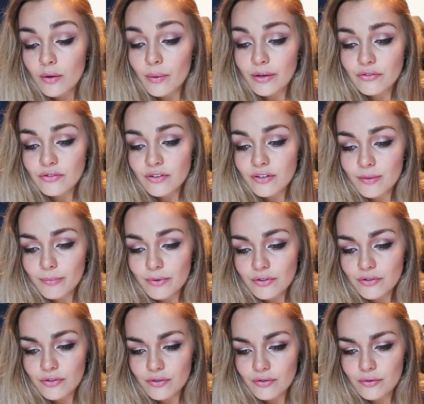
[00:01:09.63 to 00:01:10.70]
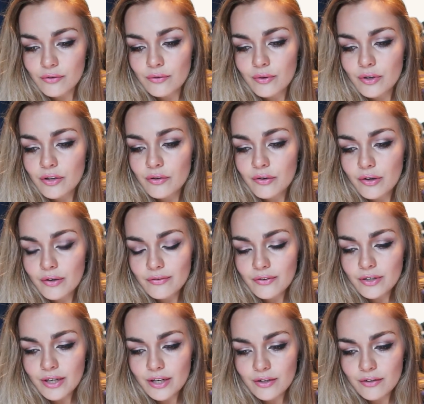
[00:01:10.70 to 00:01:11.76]
Question number 2. You go for
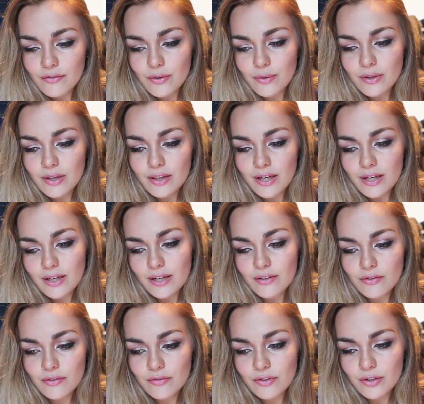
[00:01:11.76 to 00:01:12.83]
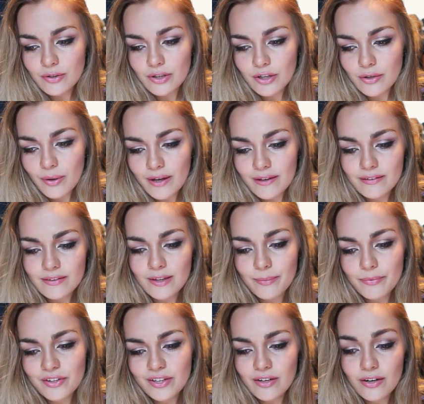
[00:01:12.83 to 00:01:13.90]
an interview and the lady interviewing you has
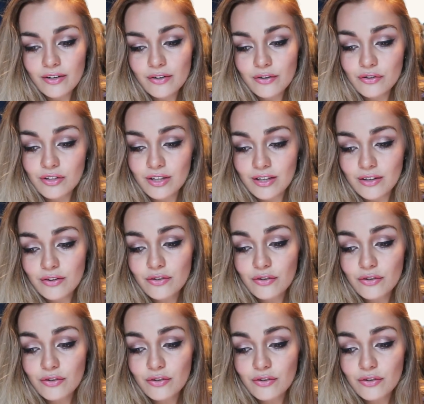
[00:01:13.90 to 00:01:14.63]
lipstick on her teeth.